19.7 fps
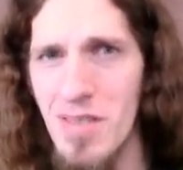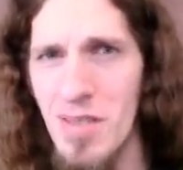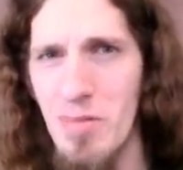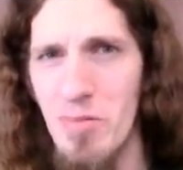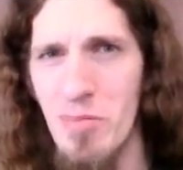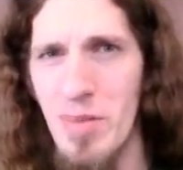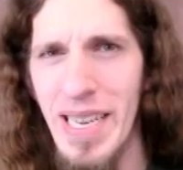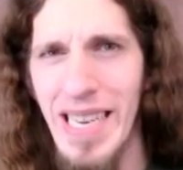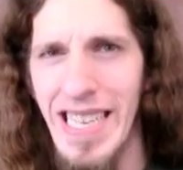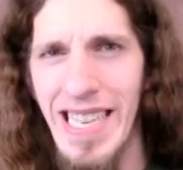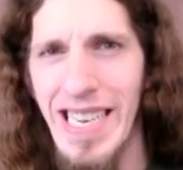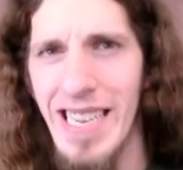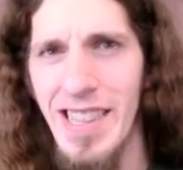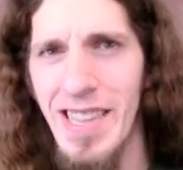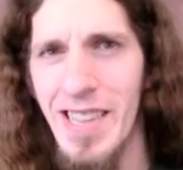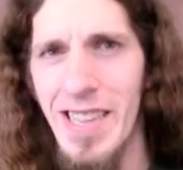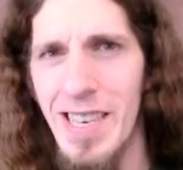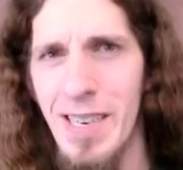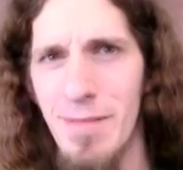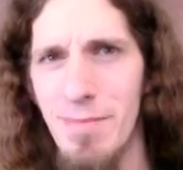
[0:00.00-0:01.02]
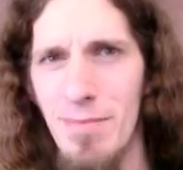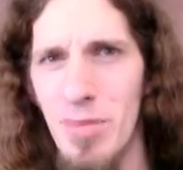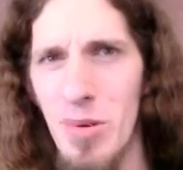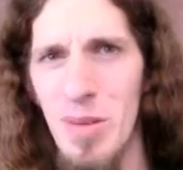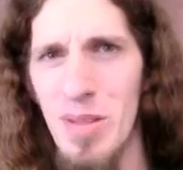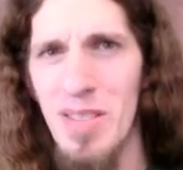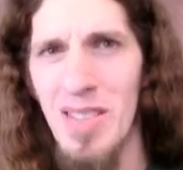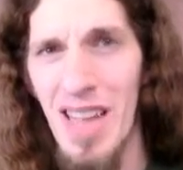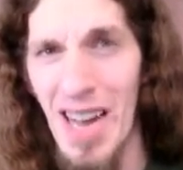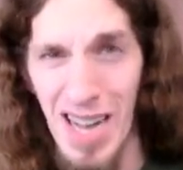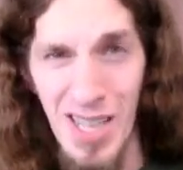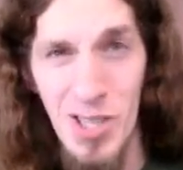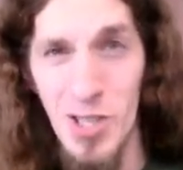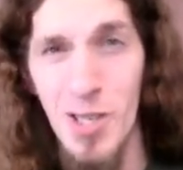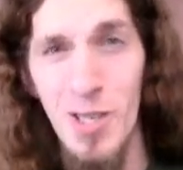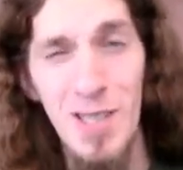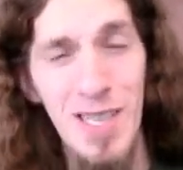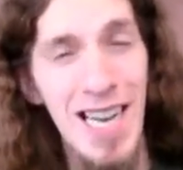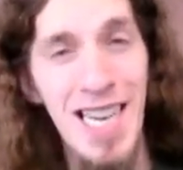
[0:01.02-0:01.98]
We need a little more
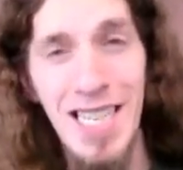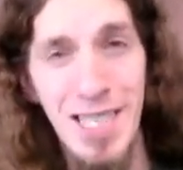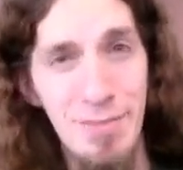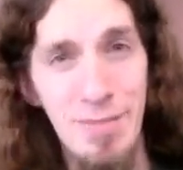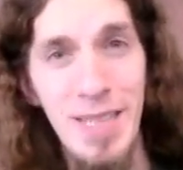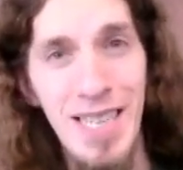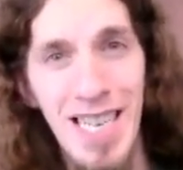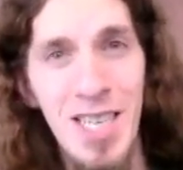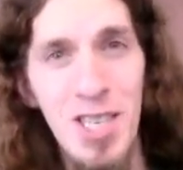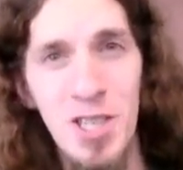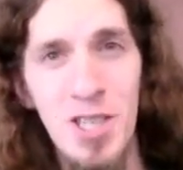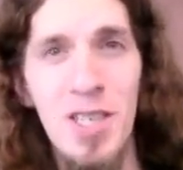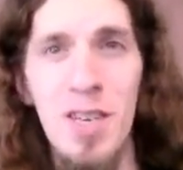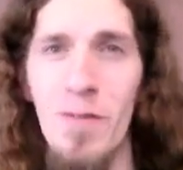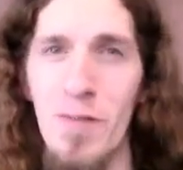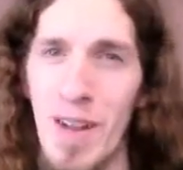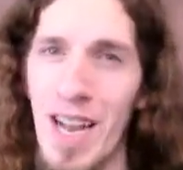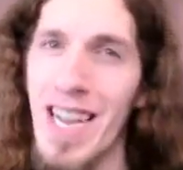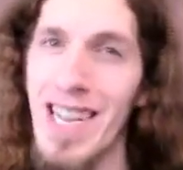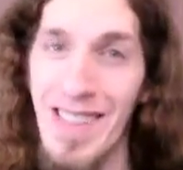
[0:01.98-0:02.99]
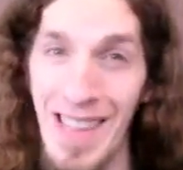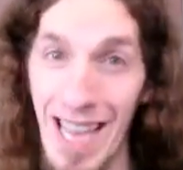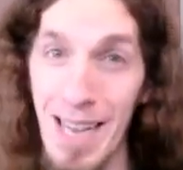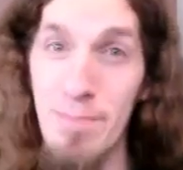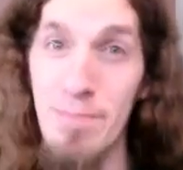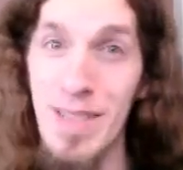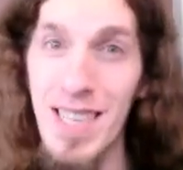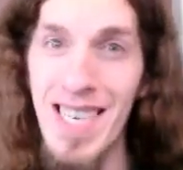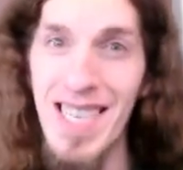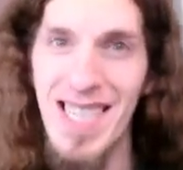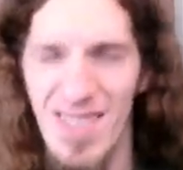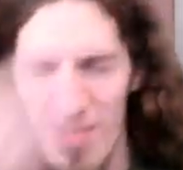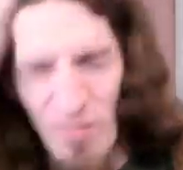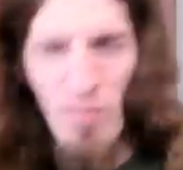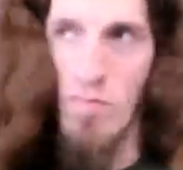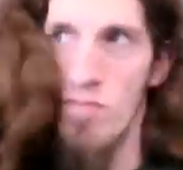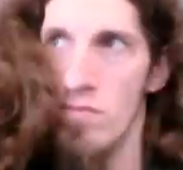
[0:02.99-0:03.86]
logical explanation to find that place.